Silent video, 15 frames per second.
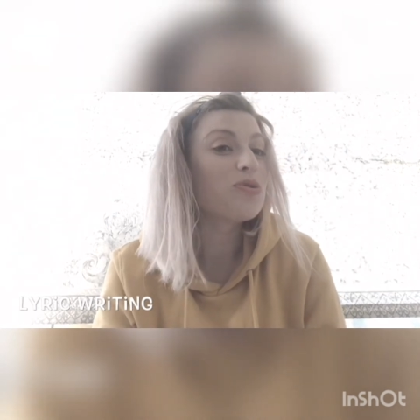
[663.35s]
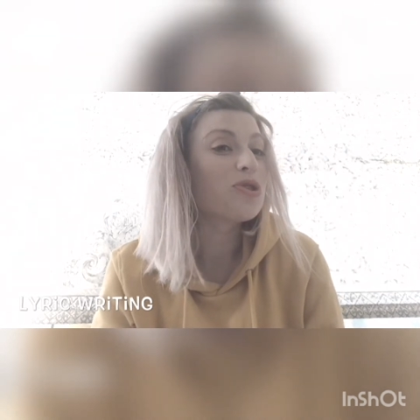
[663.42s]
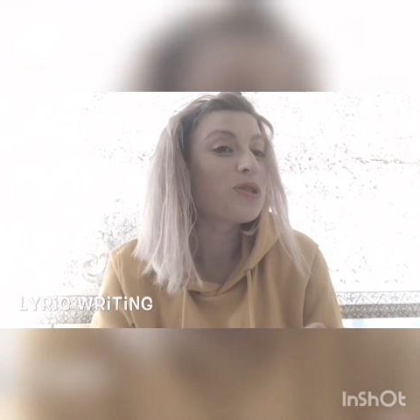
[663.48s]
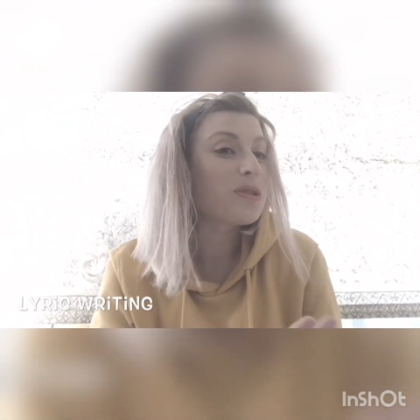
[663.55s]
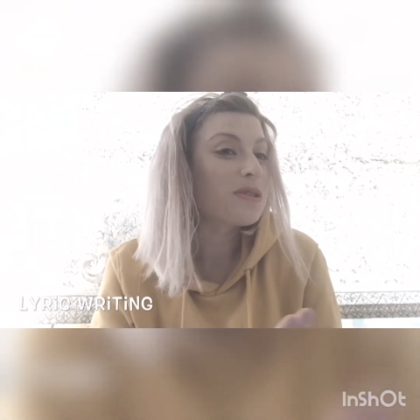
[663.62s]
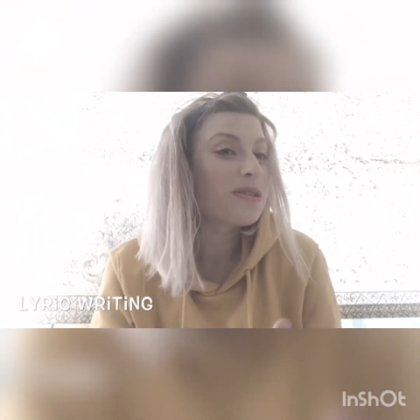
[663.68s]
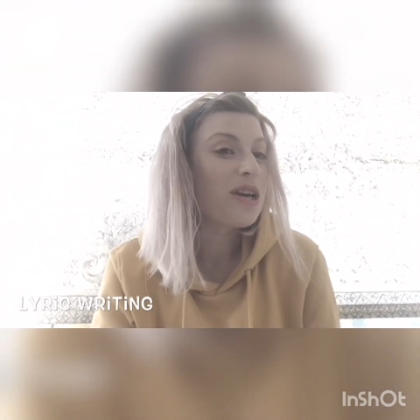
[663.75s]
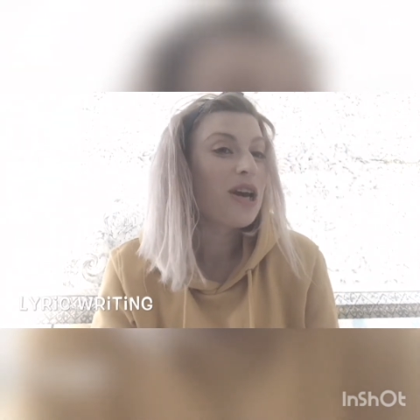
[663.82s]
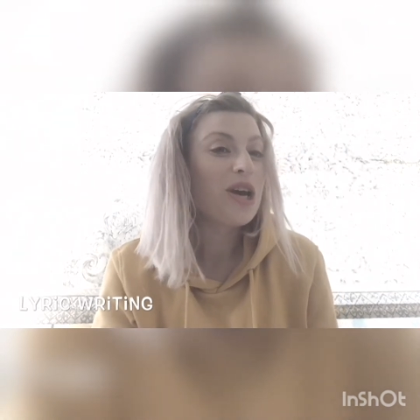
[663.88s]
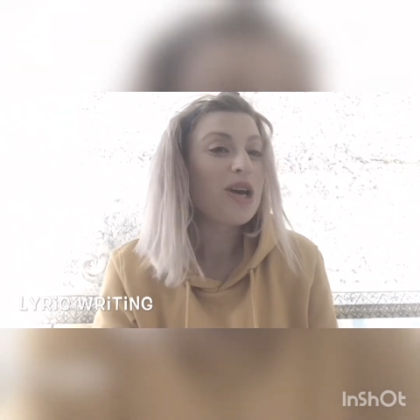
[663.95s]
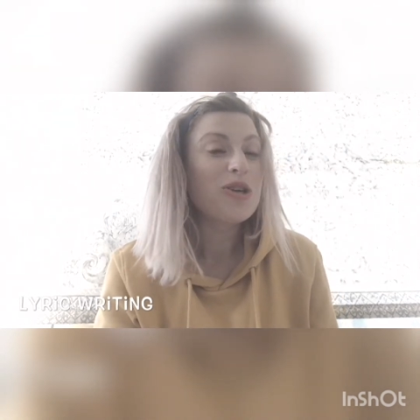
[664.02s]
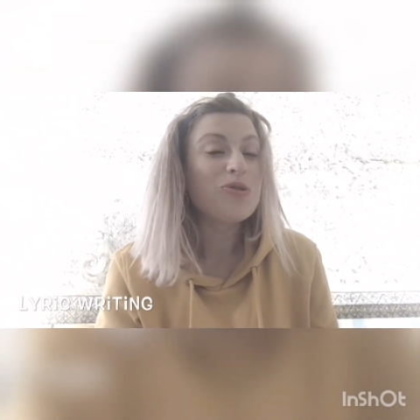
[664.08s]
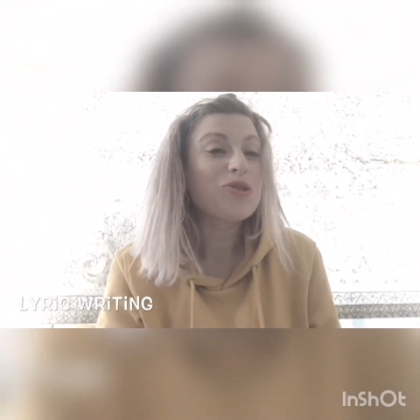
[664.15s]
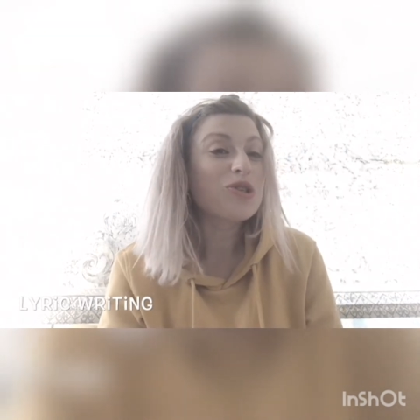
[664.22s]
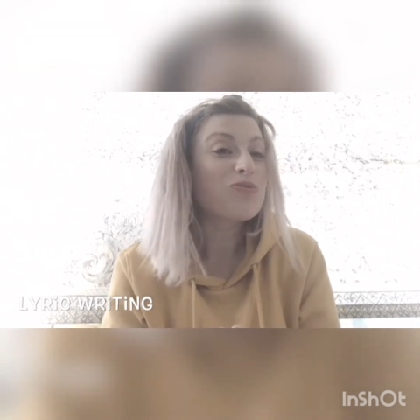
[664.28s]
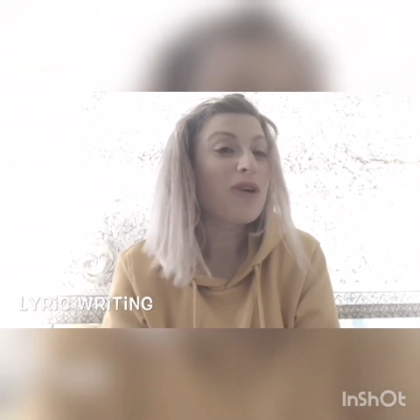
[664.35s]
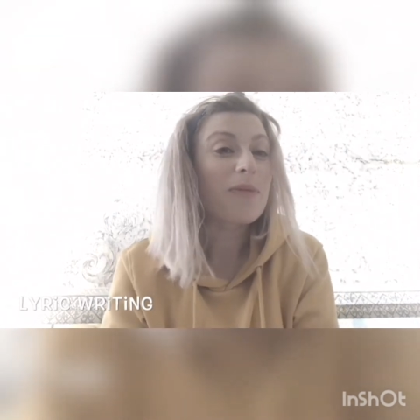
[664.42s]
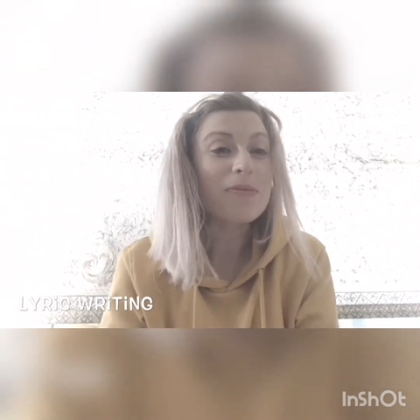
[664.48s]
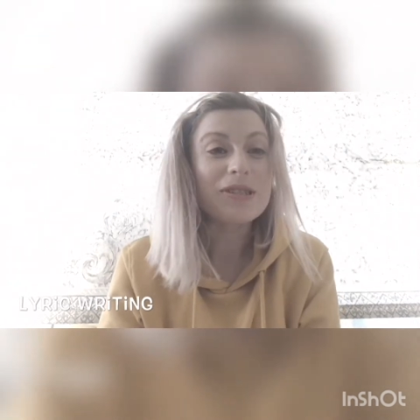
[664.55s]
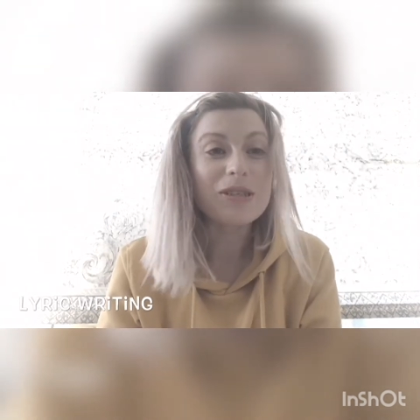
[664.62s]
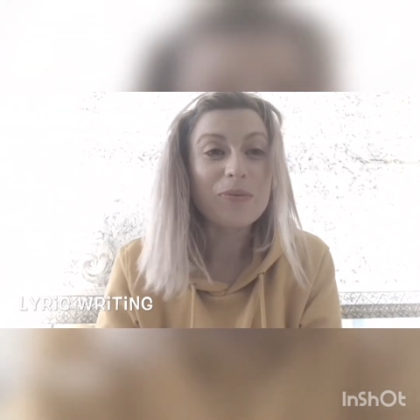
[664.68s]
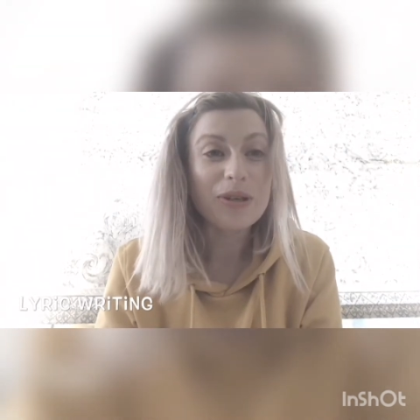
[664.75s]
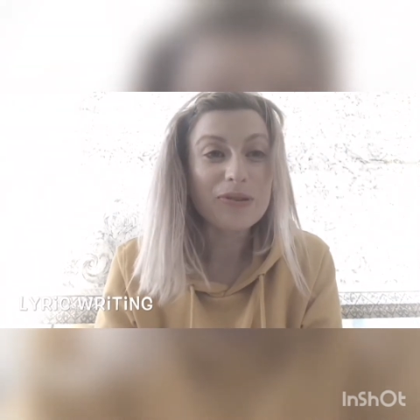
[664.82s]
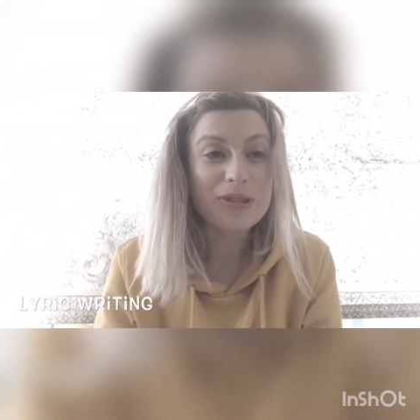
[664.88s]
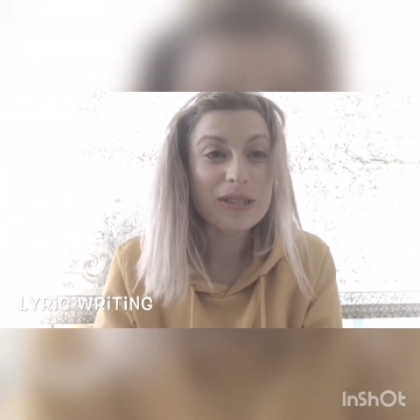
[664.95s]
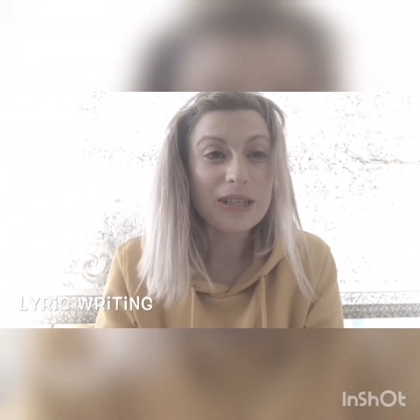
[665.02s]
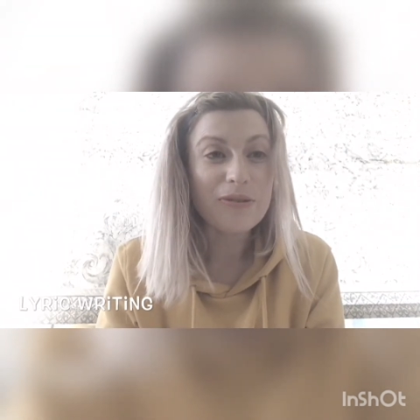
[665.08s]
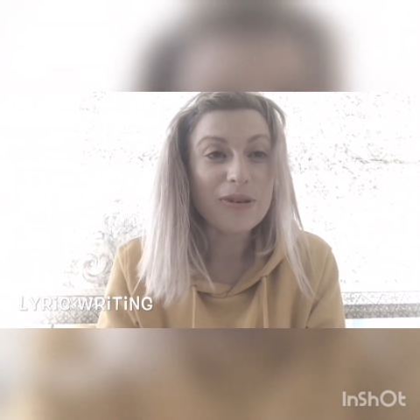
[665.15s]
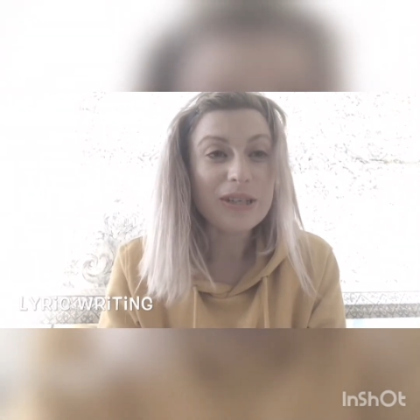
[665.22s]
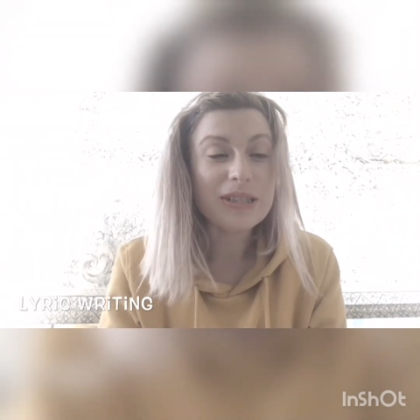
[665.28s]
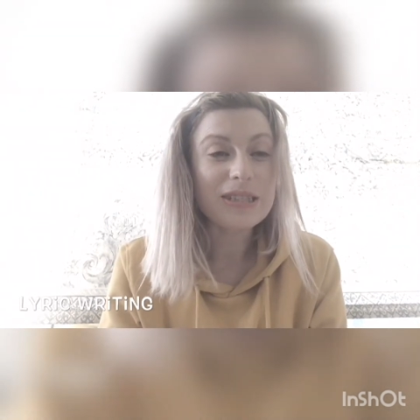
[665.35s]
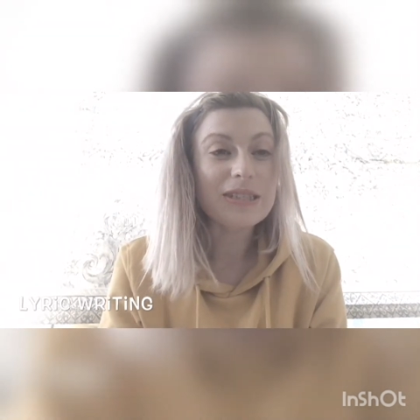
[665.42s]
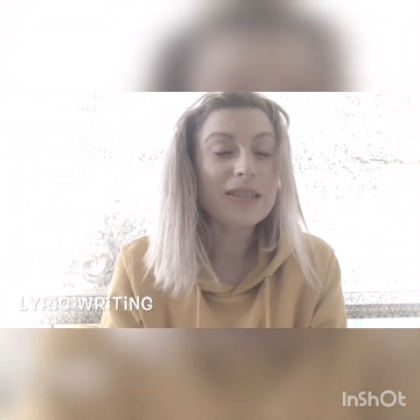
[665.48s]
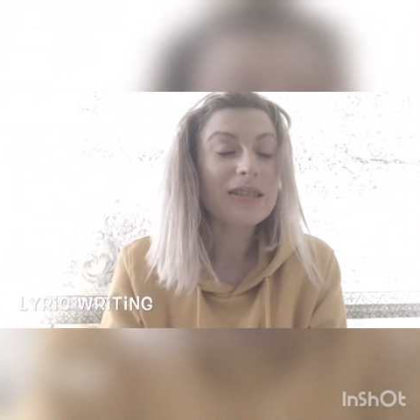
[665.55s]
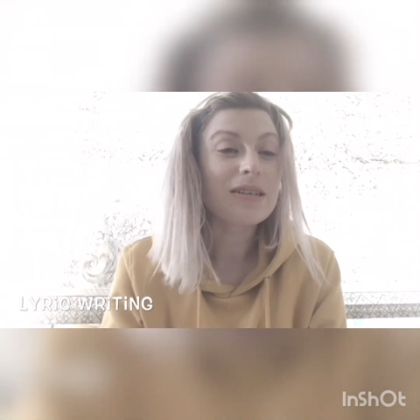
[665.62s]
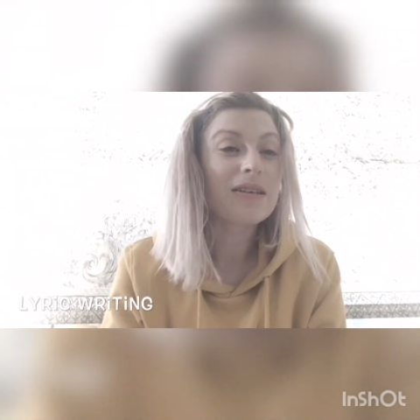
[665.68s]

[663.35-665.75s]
just you're just rapping someone else's lyrics